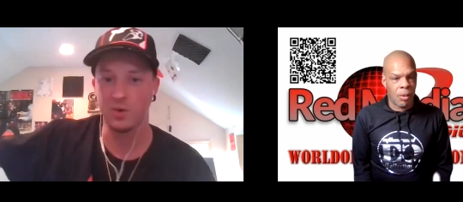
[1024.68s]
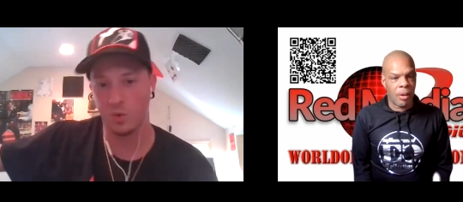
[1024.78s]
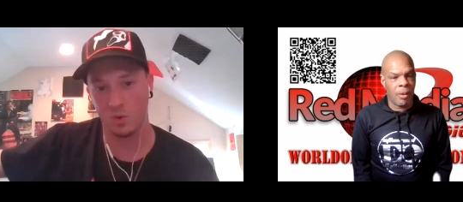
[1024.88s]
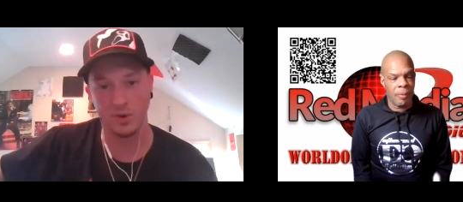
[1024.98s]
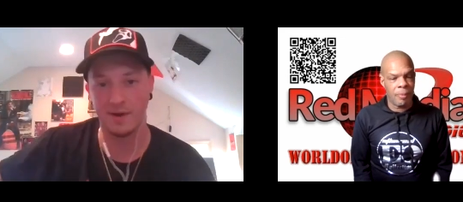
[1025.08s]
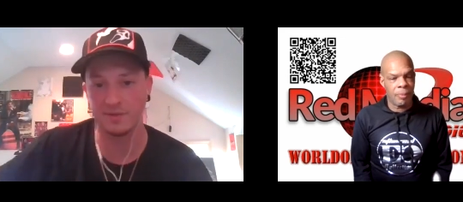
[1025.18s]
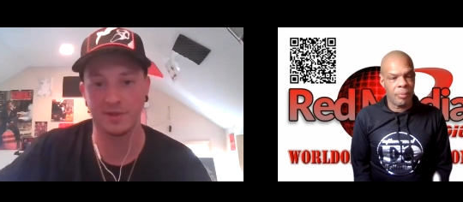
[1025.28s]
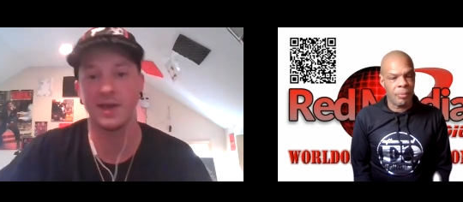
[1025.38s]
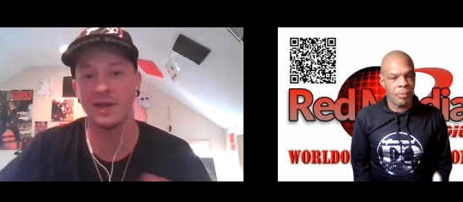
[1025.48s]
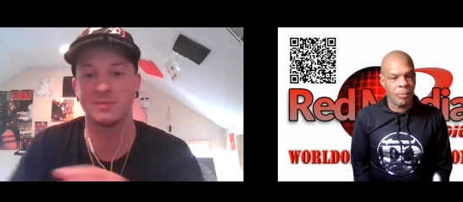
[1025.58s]
Speaker 1: or whatever
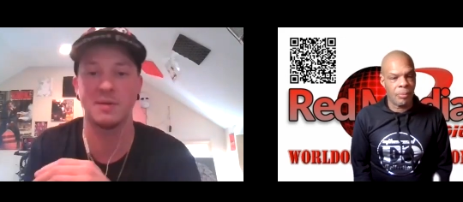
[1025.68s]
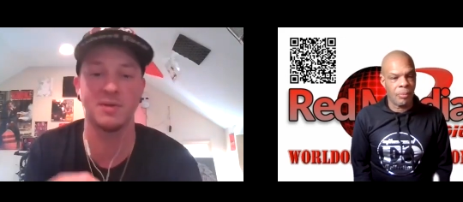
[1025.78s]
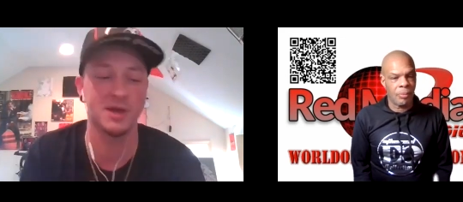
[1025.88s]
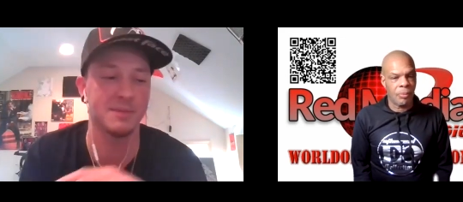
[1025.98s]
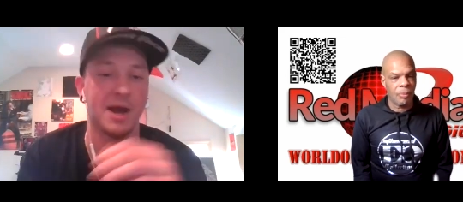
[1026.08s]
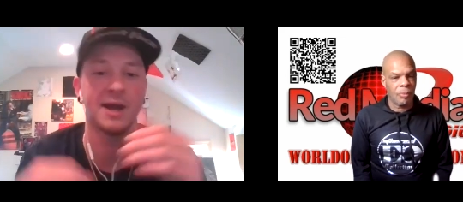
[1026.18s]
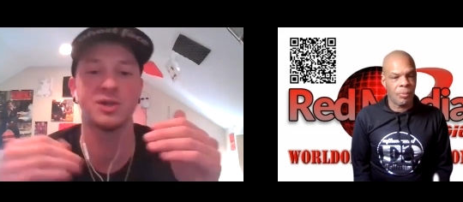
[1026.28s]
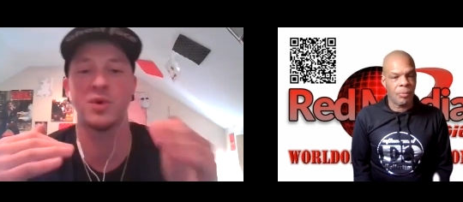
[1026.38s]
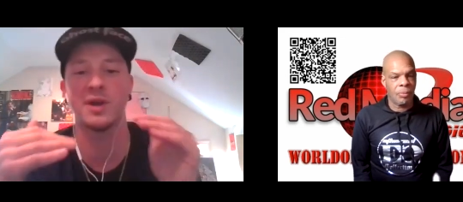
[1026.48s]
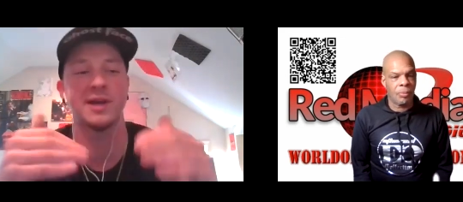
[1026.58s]
the case may be. You know I mean? I
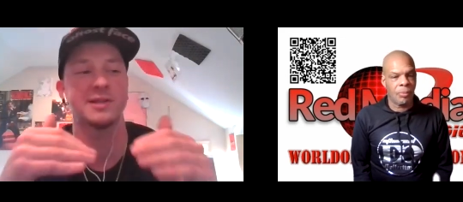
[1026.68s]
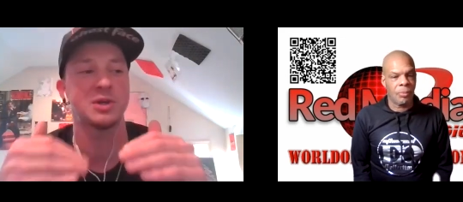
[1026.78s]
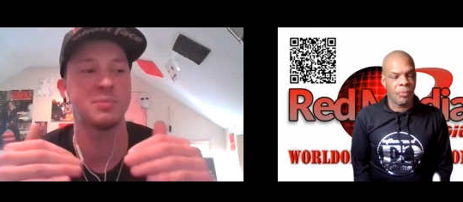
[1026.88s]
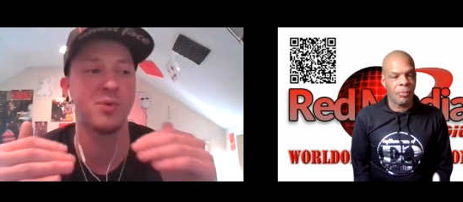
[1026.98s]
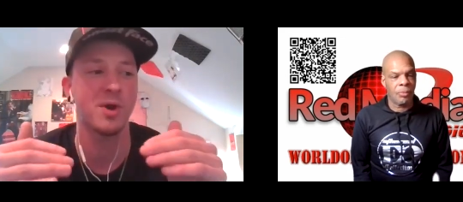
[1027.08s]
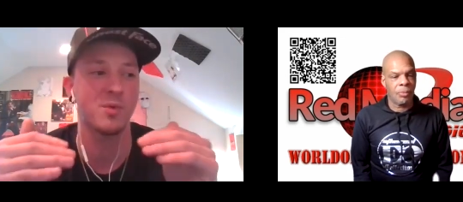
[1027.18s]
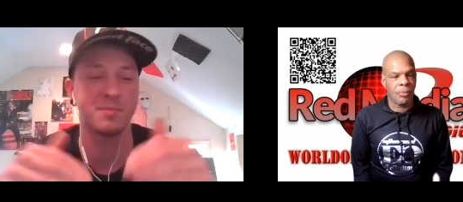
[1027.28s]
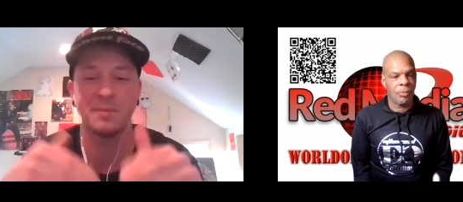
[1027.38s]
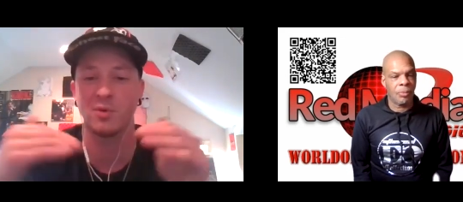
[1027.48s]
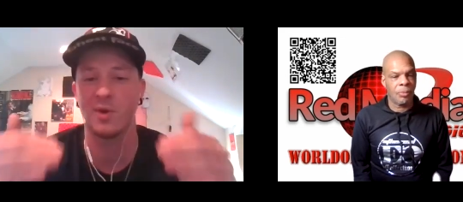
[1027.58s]
just want to get to the point where
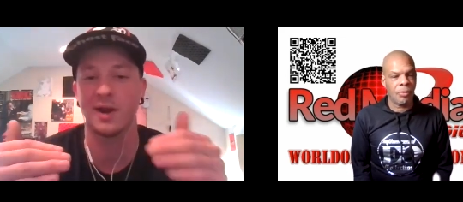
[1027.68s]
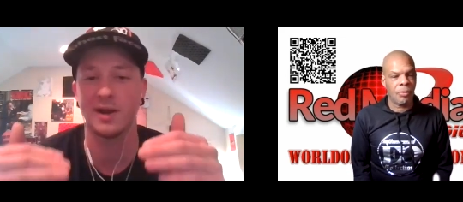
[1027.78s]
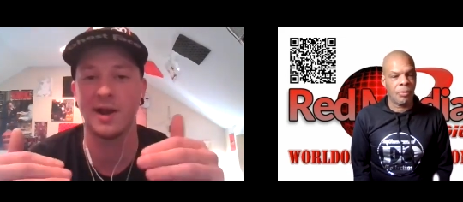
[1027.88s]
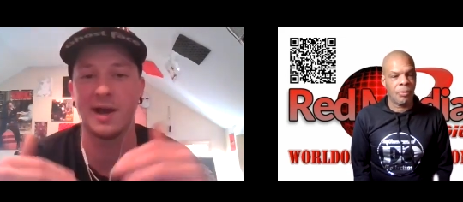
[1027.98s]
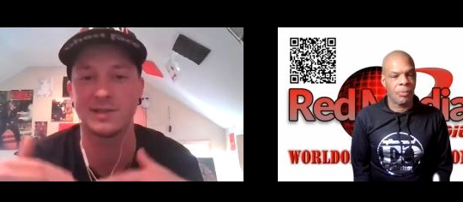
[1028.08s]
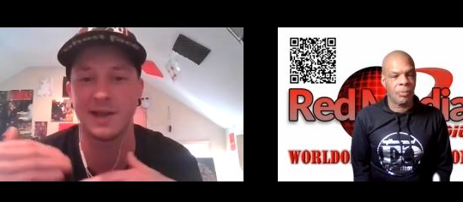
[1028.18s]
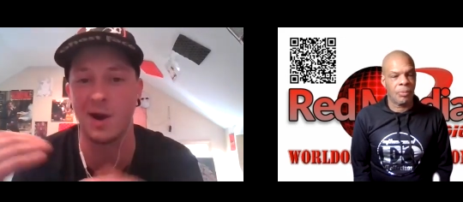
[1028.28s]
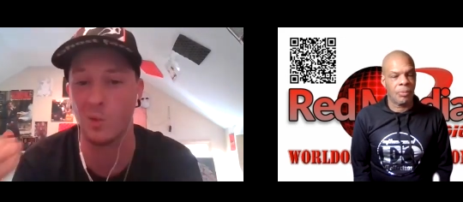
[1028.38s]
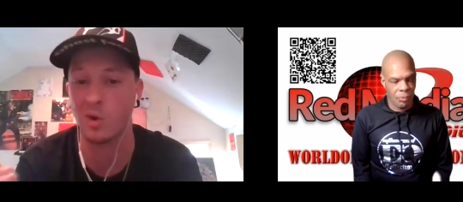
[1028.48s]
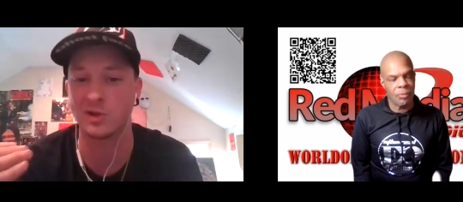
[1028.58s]
people recognize that
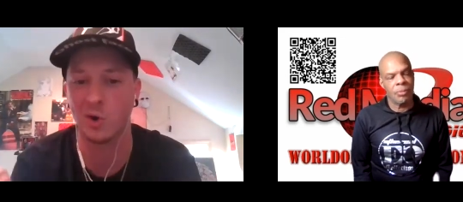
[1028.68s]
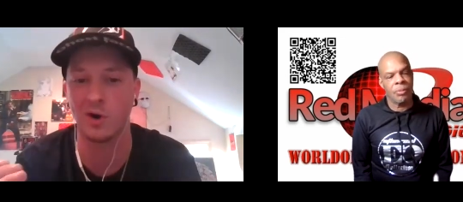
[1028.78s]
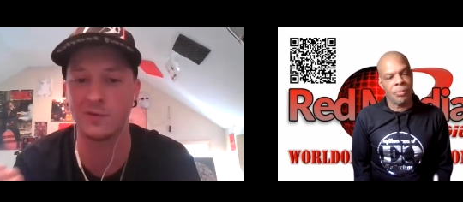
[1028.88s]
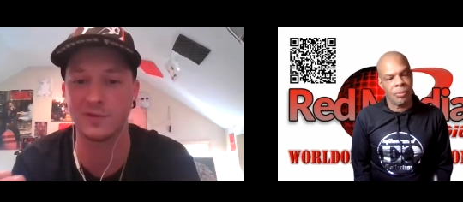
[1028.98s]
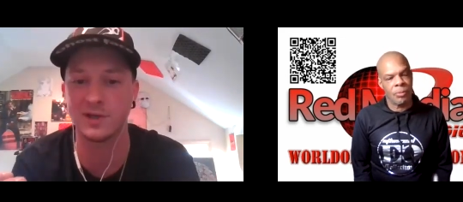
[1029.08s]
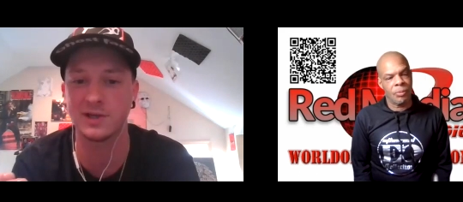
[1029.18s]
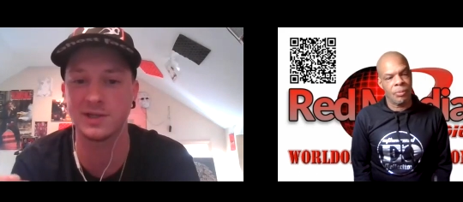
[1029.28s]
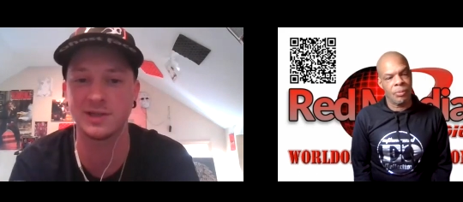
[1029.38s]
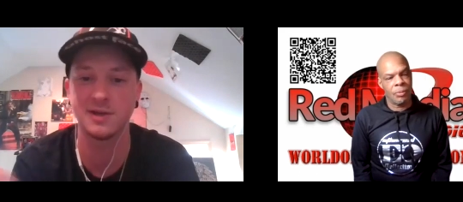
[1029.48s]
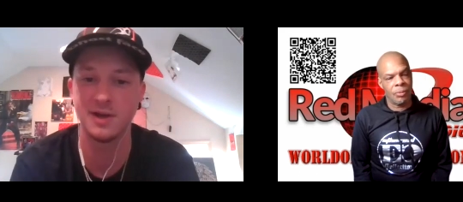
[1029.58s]
I worked hard for
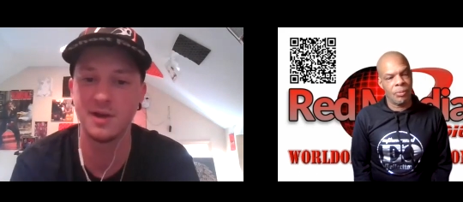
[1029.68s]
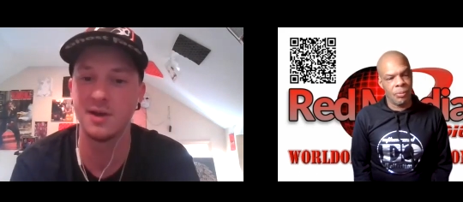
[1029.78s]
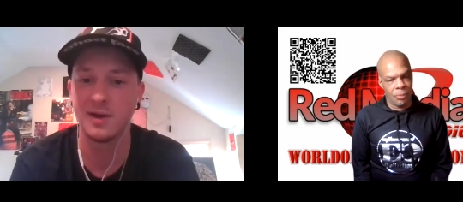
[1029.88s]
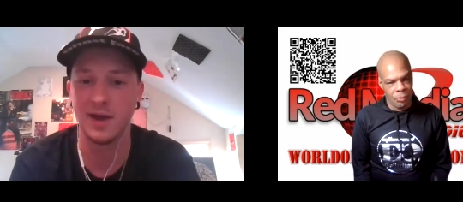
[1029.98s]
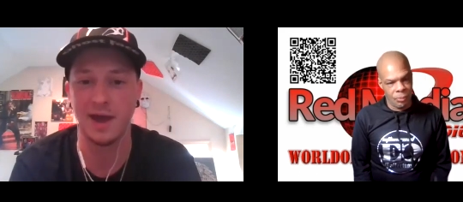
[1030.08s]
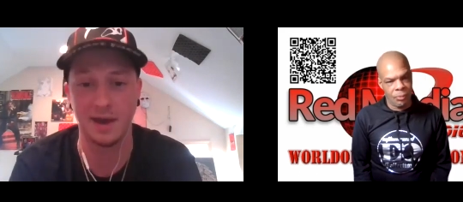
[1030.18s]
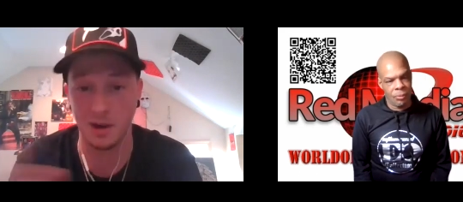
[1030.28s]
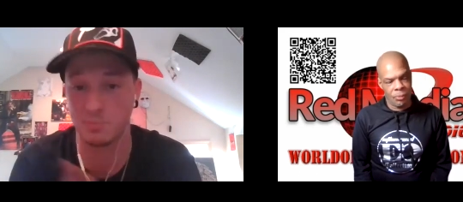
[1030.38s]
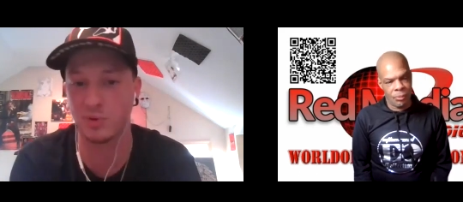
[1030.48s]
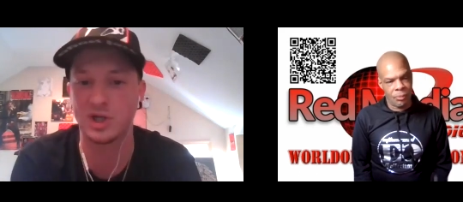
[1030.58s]
this and they
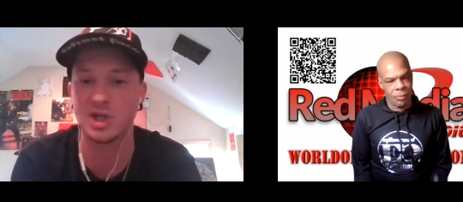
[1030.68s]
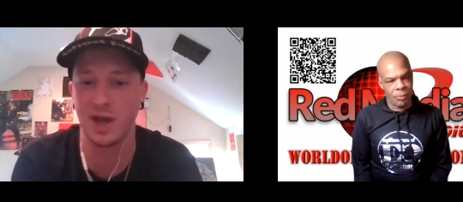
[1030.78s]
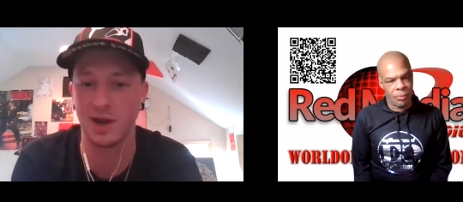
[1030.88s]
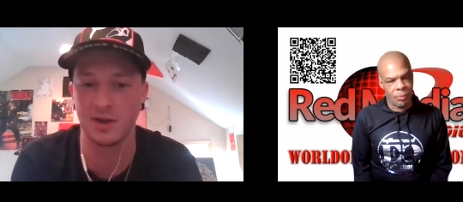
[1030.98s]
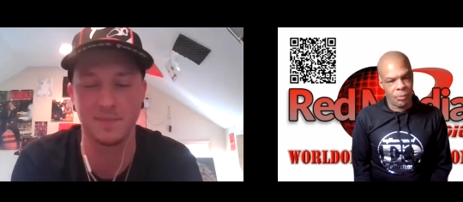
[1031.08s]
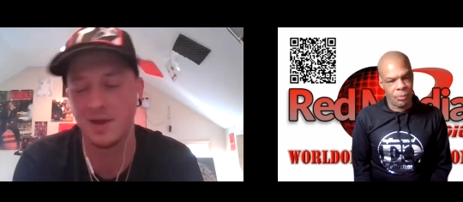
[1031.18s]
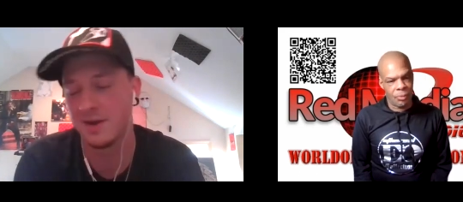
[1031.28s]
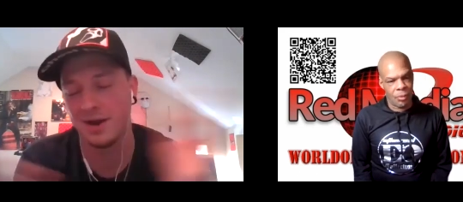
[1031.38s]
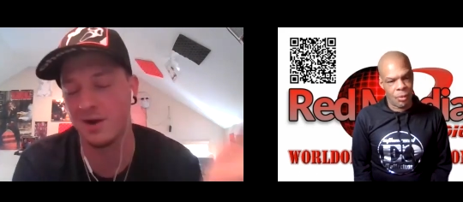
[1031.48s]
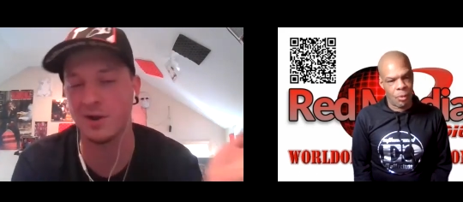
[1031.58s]
appreciate it.
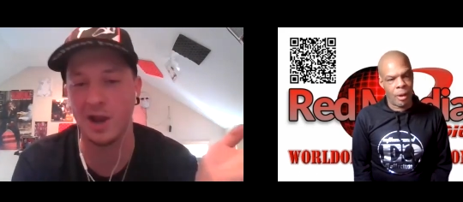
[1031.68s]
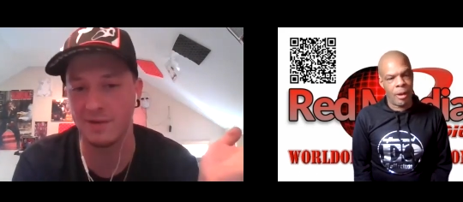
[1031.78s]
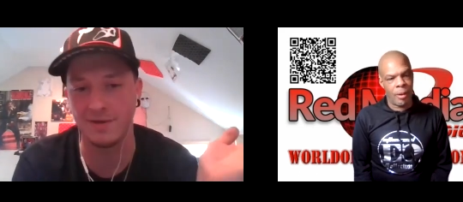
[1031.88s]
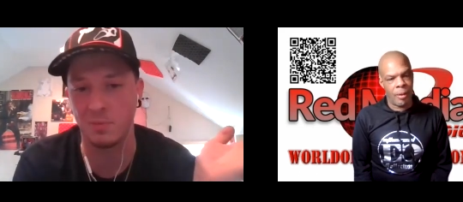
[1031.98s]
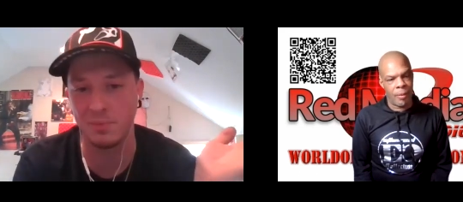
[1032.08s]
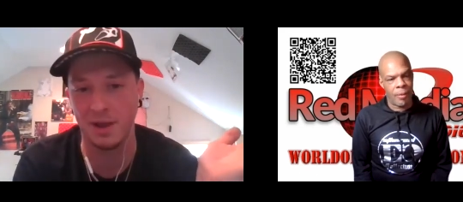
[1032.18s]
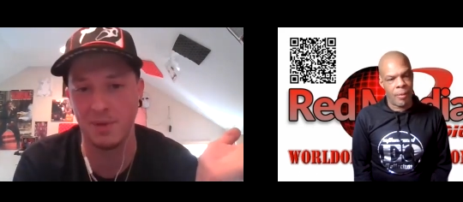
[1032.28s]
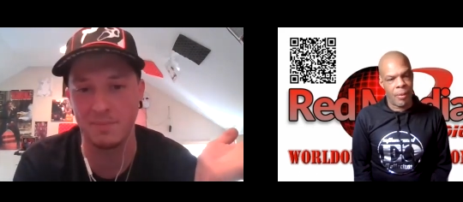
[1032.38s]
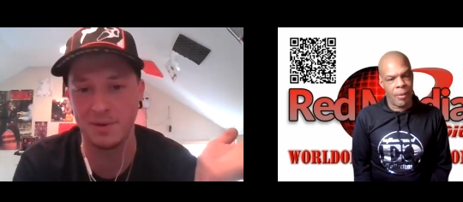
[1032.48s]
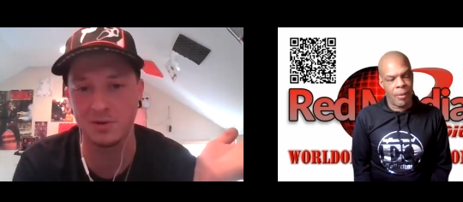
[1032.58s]
I don't care if I don't pay
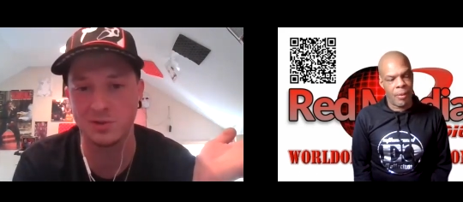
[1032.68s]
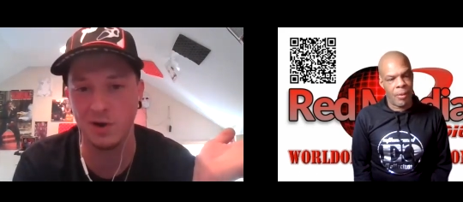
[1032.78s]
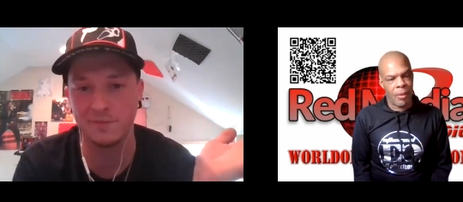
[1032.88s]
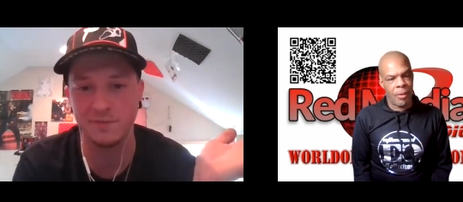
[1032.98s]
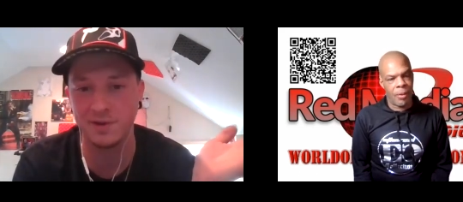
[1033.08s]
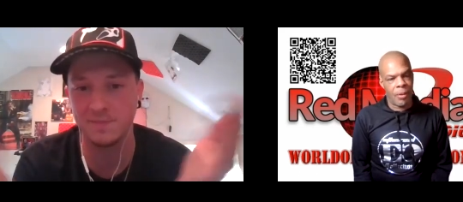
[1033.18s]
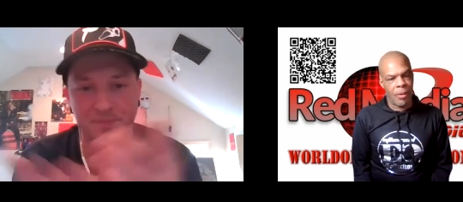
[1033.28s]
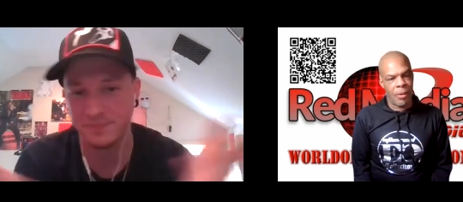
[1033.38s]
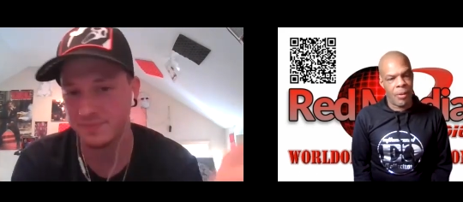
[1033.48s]
my bills off of it.